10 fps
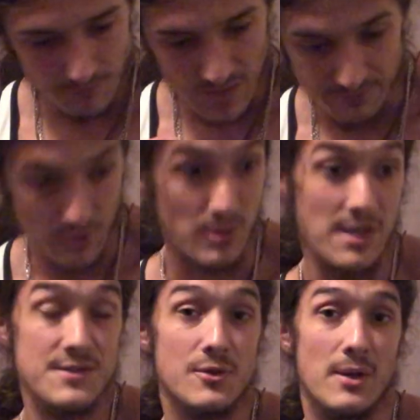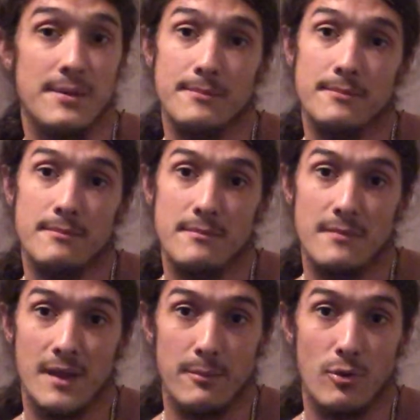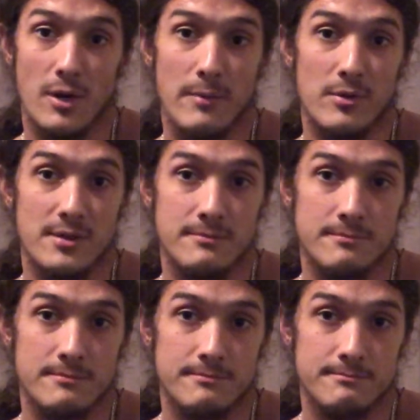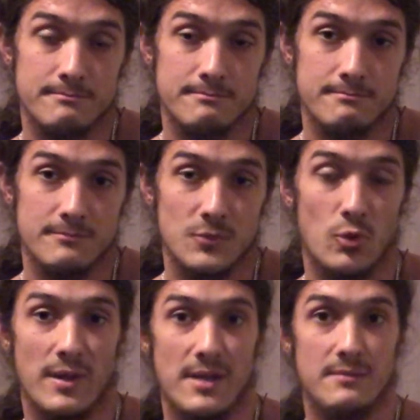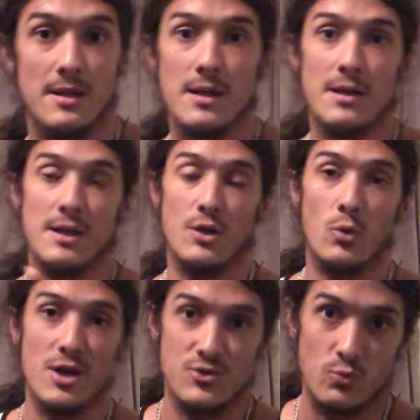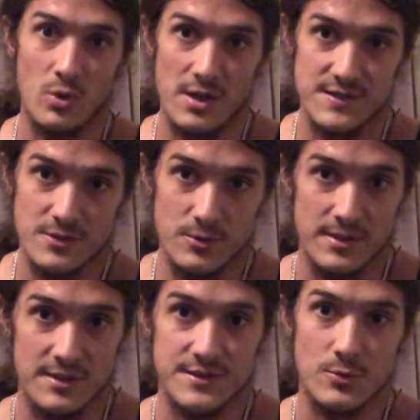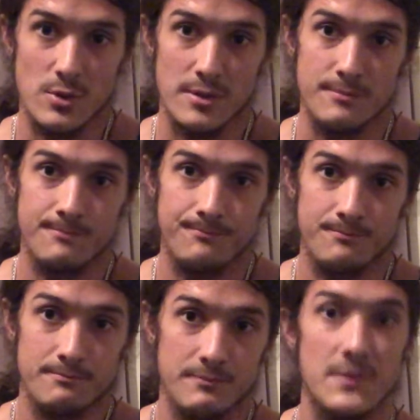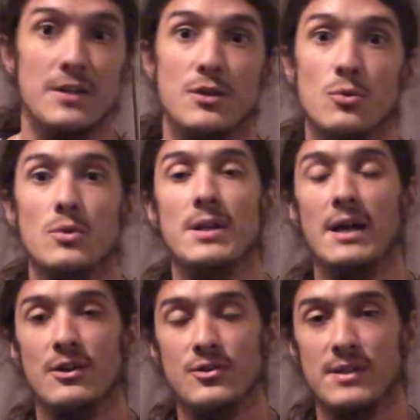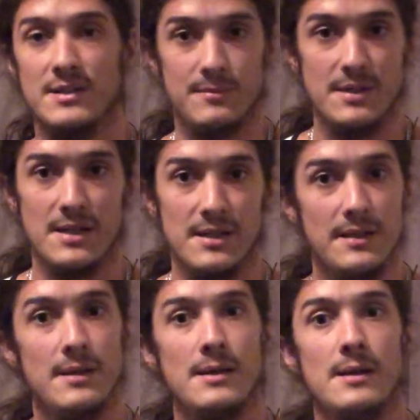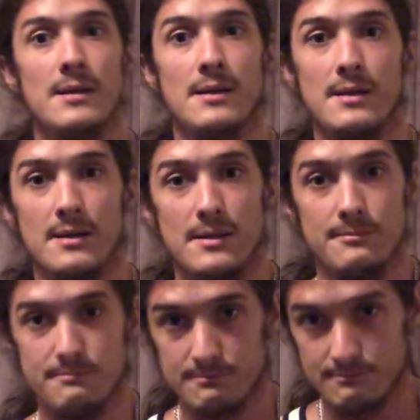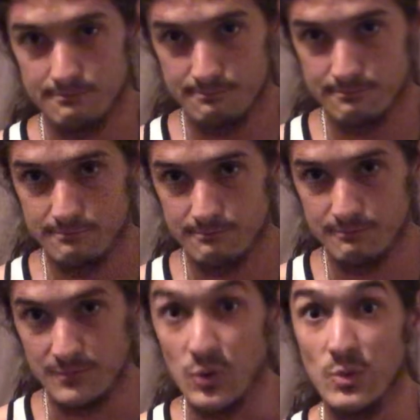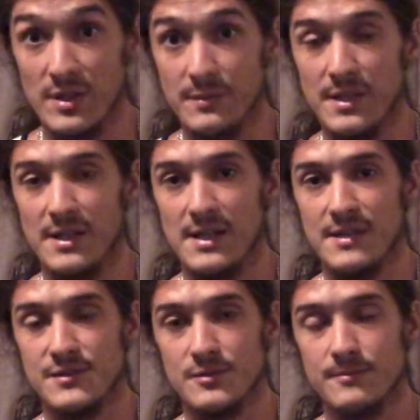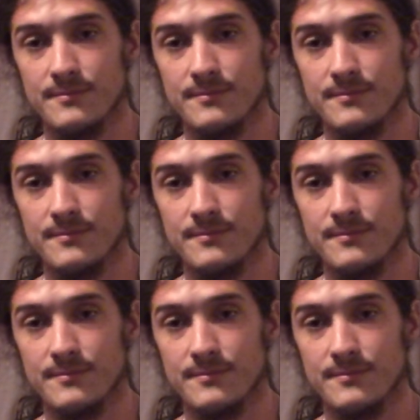if you were to integrate that parabola, or that equation y is equal to x squared, you would actually end up getting an answer.